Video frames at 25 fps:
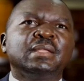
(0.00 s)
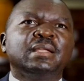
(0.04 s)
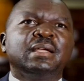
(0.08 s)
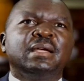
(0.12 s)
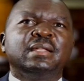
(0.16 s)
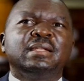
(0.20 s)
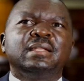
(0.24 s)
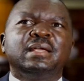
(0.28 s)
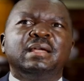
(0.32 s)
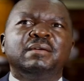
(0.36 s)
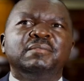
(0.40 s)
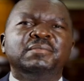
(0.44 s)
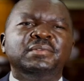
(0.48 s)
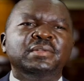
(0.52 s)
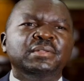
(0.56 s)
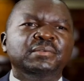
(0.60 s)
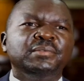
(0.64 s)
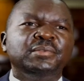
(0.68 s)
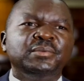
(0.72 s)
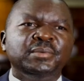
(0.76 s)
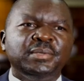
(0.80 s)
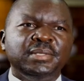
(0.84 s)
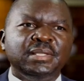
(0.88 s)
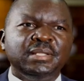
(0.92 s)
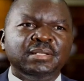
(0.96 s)
And I have
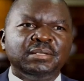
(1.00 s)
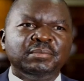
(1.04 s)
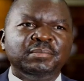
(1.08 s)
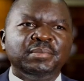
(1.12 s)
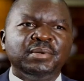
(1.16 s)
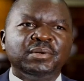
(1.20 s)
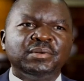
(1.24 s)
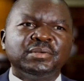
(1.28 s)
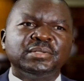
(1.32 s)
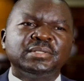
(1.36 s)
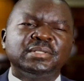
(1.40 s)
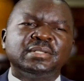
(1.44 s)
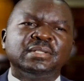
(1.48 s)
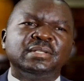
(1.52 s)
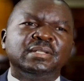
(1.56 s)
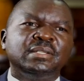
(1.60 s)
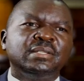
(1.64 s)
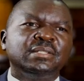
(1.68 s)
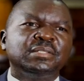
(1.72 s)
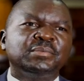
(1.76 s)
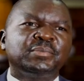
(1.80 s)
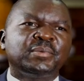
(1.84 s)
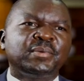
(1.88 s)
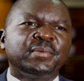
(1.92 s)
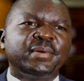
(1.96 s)
lived with it because
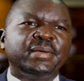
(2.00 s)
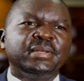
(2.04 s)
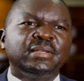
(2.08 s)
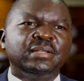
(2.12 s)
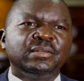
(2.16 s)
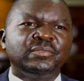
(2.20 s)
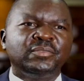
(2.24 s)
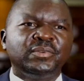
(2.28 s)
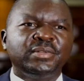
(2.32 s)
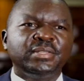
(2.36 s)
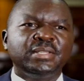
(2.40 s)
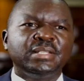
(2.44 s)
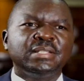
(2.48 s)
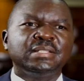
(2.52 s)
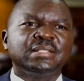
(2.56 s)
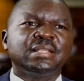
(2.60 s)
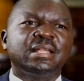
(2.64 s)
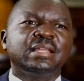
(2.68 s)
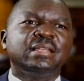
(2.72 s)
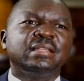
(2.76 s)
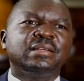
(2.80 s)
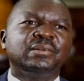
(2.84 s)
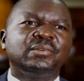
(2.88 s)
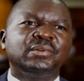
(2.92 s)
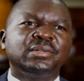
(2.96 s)
it's provided for the
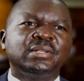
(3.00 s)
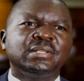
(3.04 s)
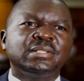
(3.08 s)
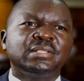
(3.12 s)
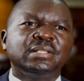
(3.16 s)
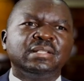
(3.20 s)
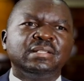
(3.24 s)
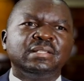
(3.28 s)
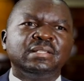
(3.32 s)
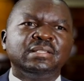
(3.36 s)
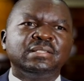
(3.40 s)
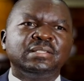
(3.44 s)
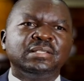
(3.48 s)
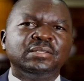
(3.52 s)
standing orders that the